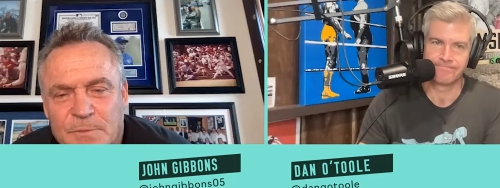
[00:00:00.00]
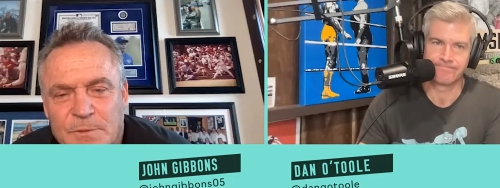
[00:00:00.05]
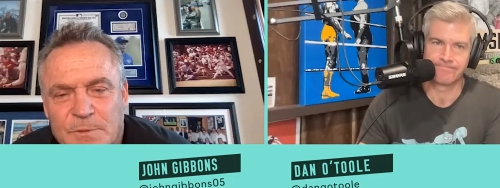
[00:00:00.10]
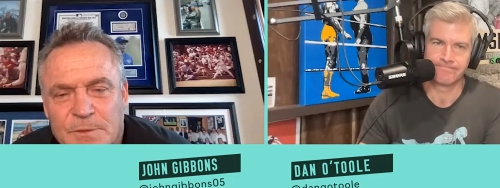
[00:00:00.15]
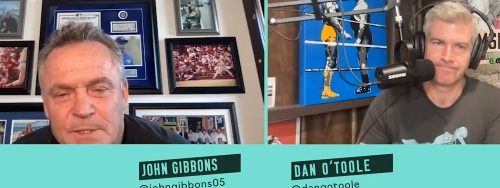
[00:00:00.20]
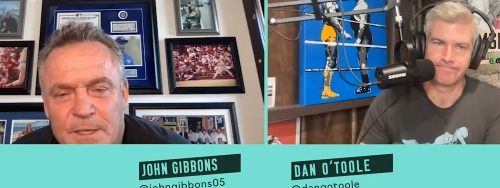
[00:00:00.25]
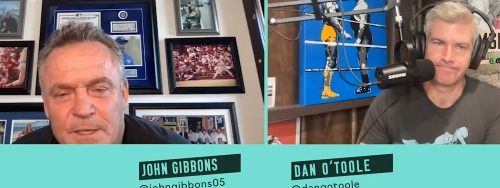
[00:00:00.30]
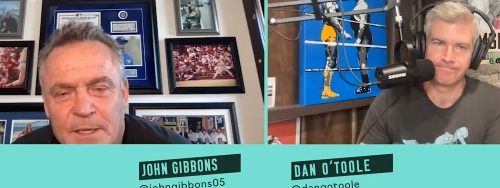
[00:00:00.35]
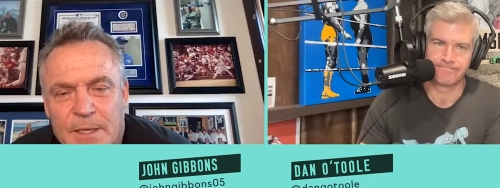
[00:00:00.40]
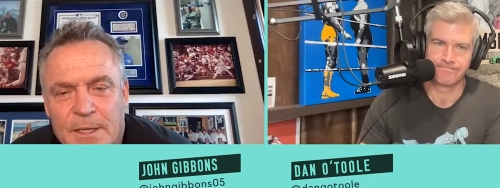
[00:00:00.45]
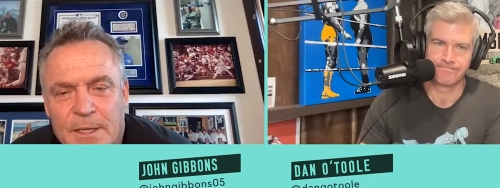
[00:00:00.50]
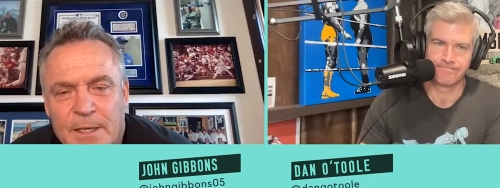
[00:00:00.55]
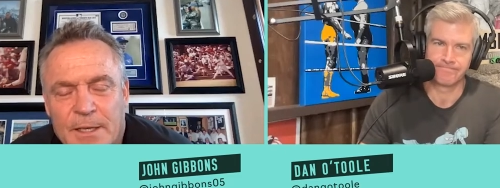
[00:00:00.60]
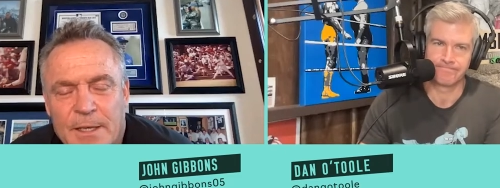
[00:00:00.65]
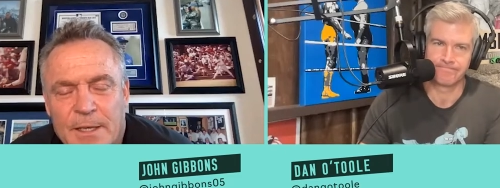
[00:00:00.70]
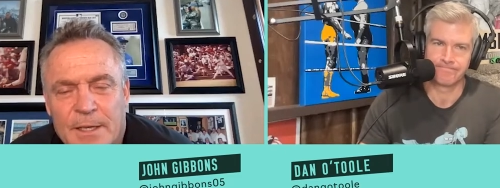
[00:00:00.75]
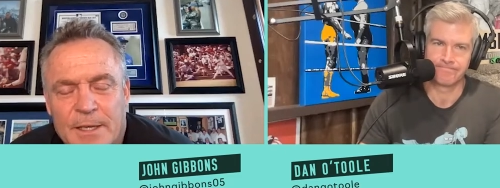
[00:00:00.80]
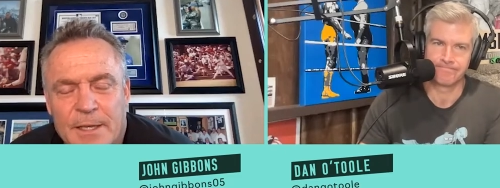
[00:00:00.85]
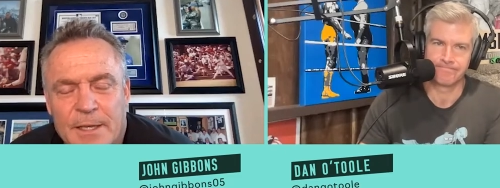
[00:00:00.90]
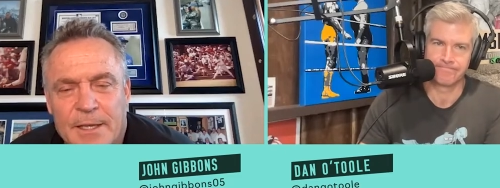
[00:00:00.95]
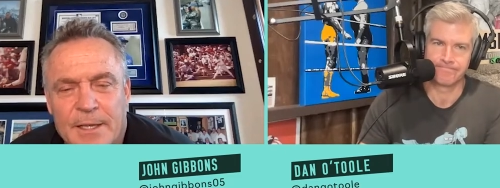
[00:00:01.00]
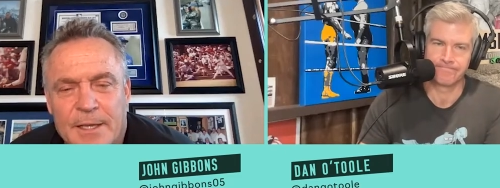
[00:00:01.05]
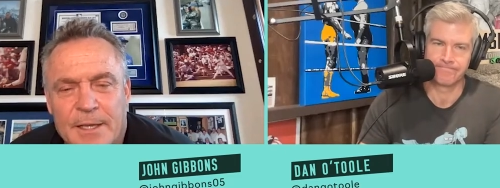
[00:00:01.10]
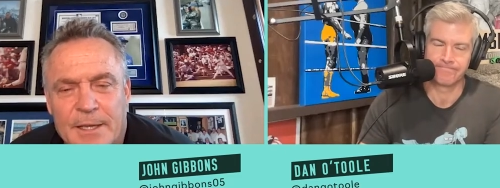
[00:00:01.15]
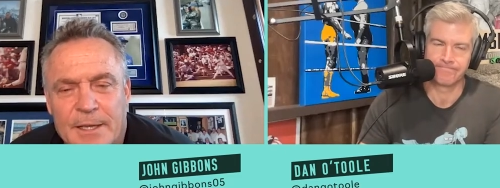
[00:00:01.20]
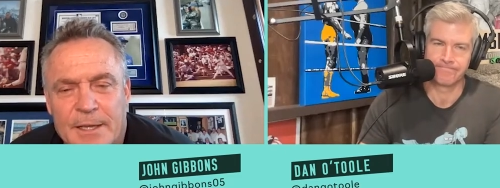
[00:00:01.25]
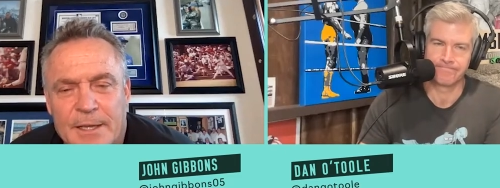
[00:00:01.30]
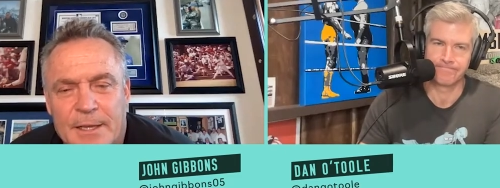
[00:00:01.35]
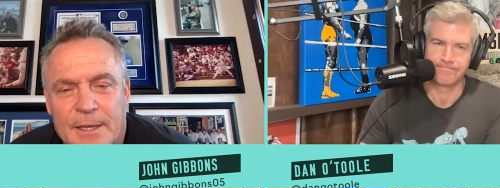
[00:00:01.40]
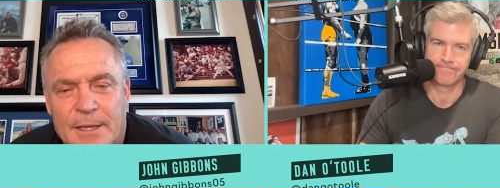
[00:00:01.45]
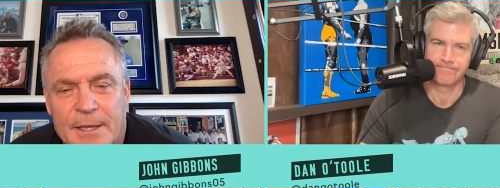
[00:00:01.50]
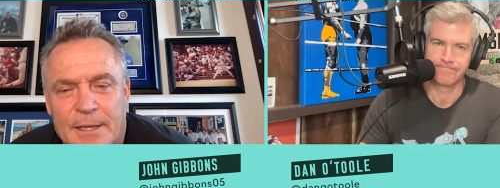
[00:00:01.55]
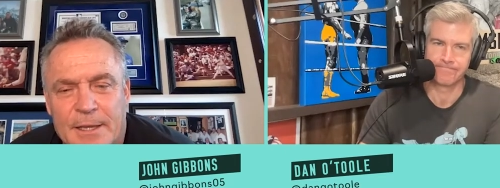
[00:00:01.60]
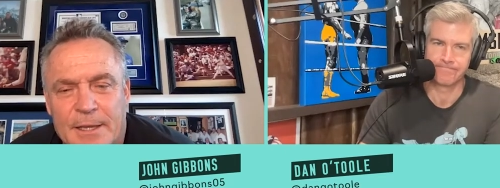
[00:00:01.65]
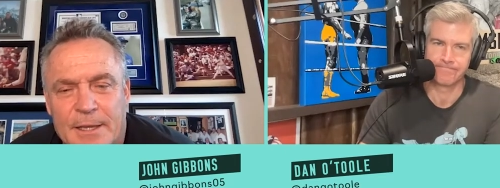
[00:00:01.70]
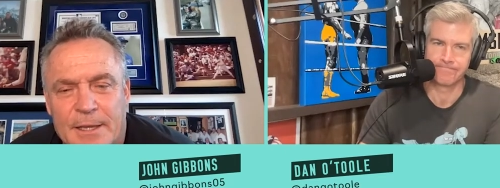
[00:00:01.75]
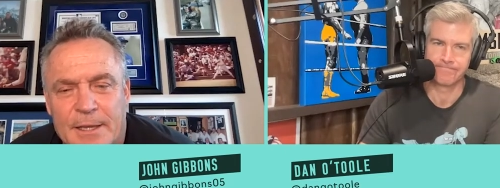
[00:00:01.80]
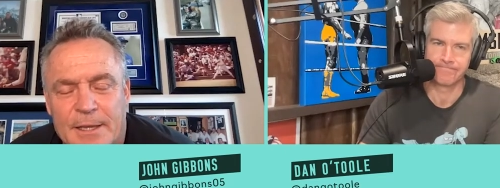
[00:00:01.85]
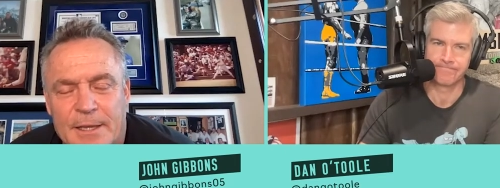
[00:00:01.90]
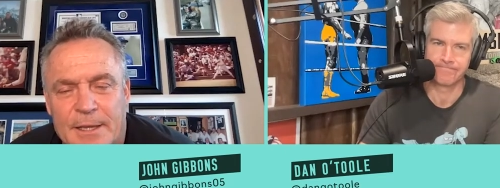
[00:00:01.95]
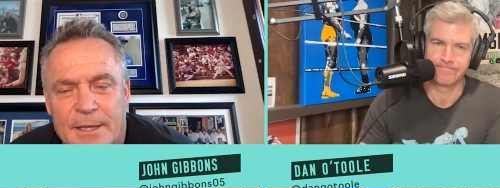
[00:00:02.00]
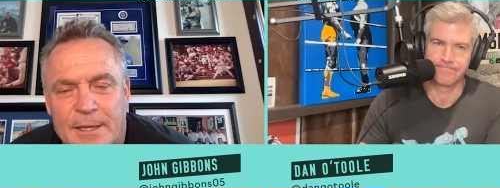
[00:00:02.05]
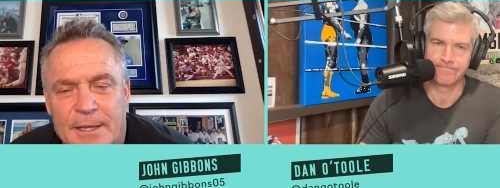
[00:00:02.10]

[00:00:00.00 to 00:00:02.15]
[no speech]